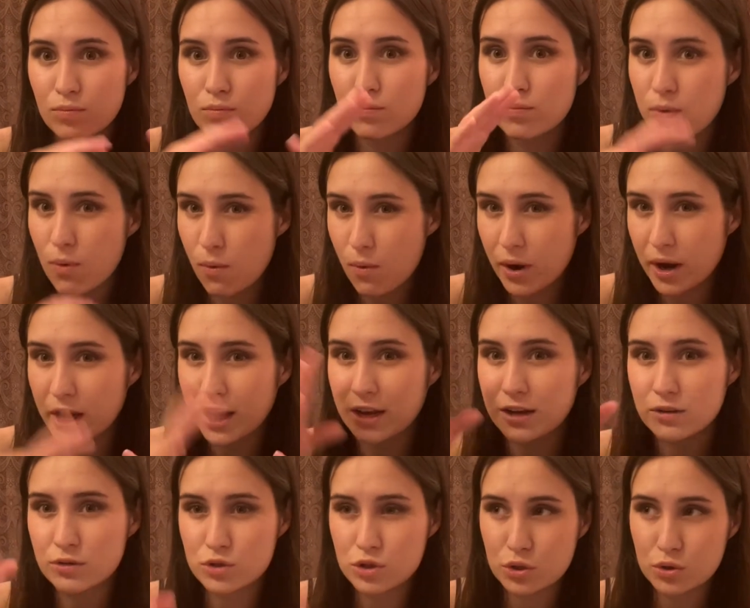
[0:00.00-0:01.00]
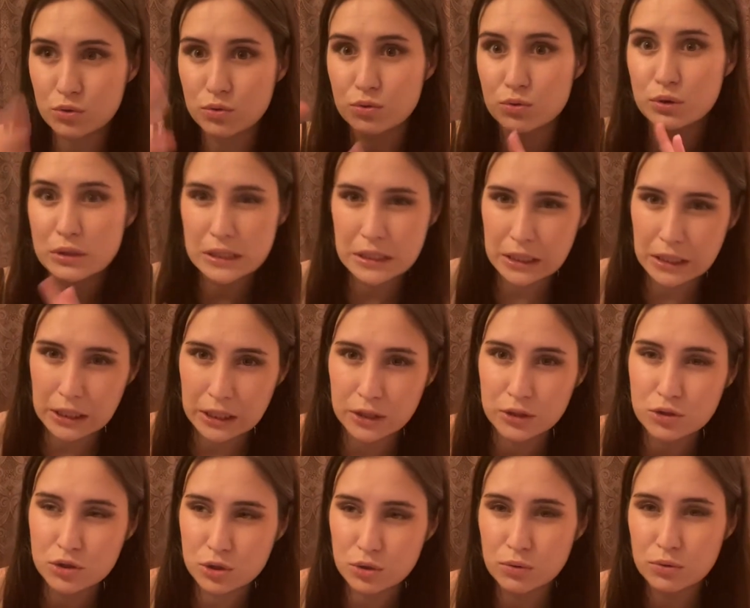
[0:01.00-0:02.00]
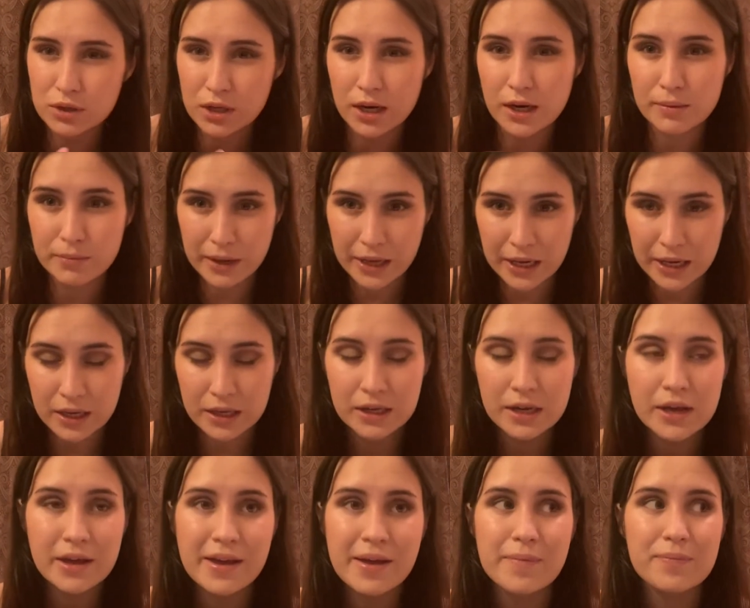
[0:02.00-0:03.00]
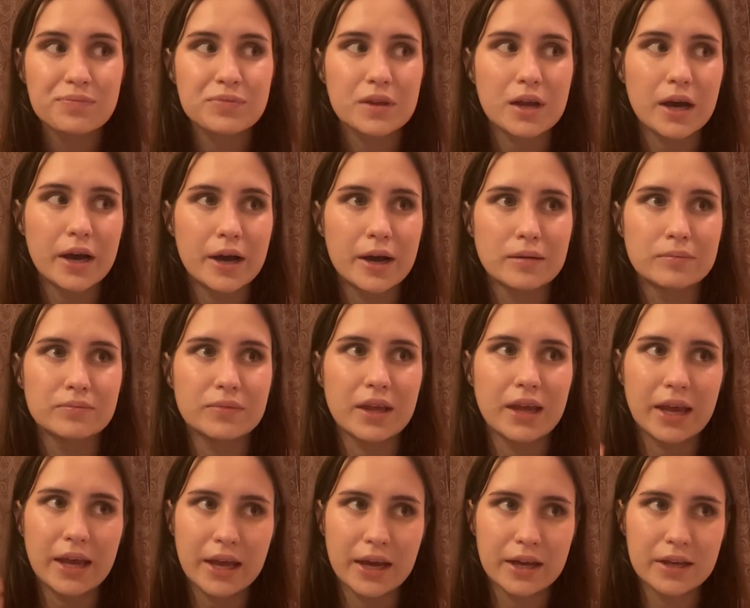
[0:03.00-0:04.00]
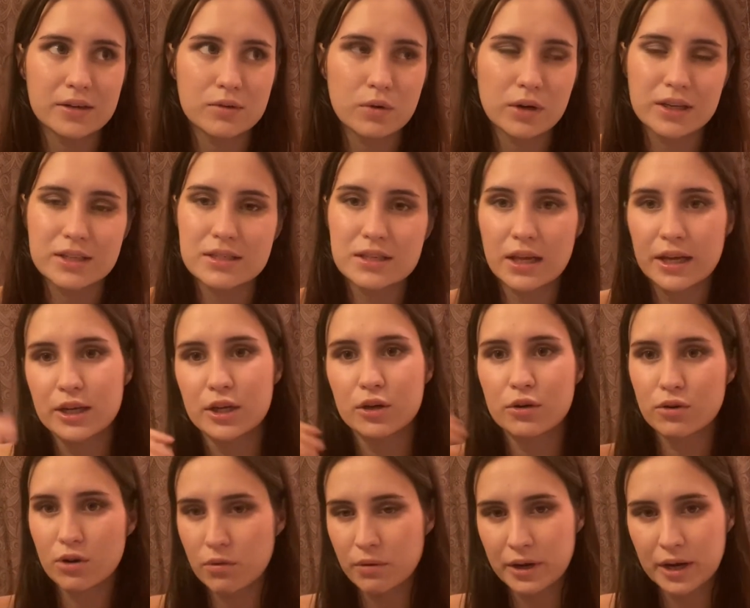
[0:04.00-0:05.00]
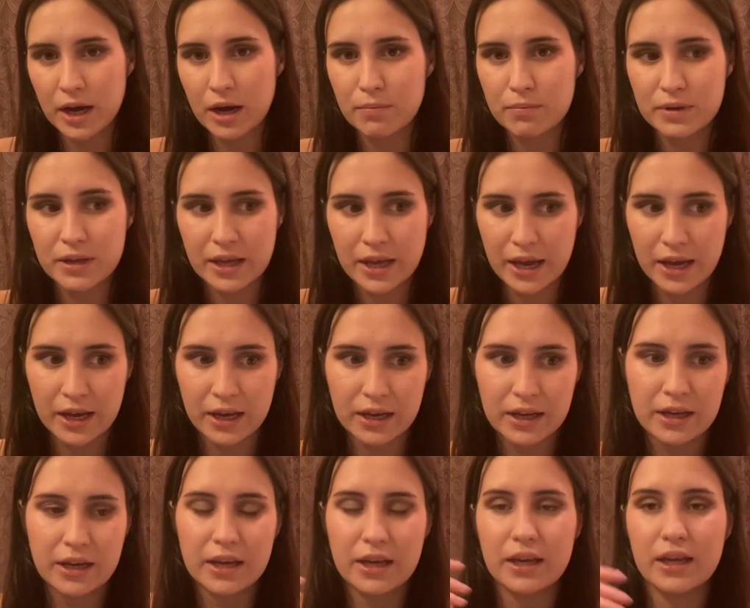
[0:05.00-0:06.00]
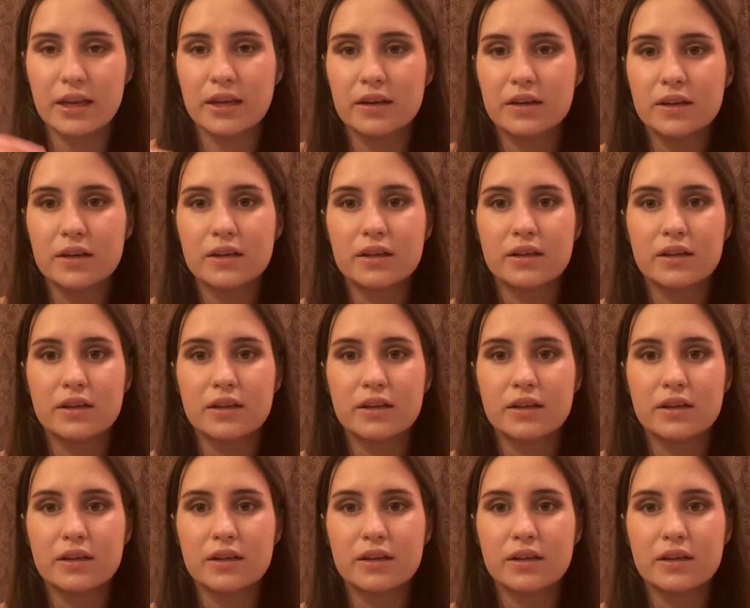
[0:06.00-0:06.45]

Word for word: boy to teen to young man um, and what it's like growing up gay in